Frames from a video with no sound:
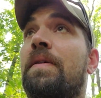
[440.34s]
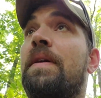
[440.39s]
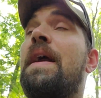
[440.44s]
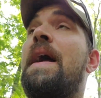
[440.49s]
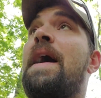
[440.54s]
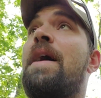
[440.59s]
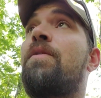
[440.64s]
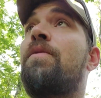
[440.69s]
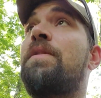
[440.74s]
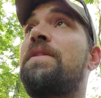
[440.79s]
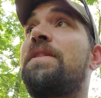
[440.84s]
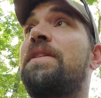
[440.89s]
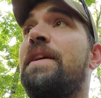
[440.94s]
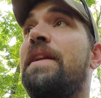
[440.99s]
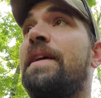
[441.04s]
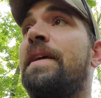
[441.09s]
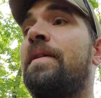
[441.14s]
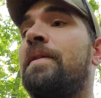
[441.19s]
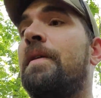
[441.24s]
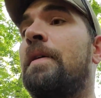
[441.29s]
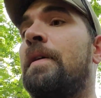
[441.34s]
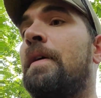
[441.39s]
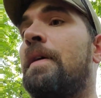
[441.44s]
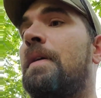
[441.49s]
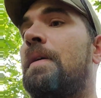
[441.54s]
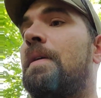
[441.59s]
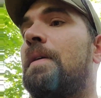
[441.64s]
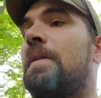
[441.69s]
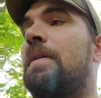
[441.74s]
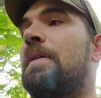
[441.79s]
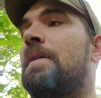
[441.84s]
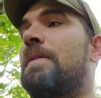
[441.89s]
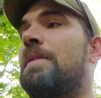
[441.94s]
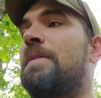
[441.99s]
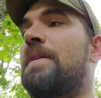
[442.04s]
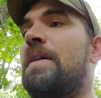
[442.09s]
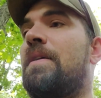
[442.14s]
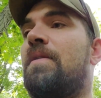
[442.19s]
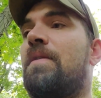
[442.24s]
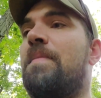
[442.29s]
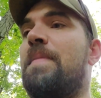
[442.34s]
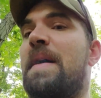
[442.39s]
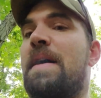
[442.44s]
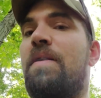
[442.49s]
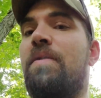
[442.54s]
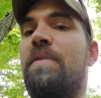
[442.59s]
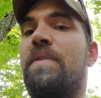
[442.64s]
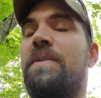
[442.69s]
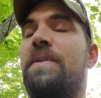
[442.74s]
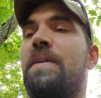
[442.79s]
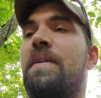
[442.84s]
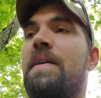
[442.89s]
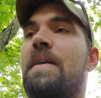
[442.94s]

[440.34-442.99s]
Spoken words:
Howard City till about,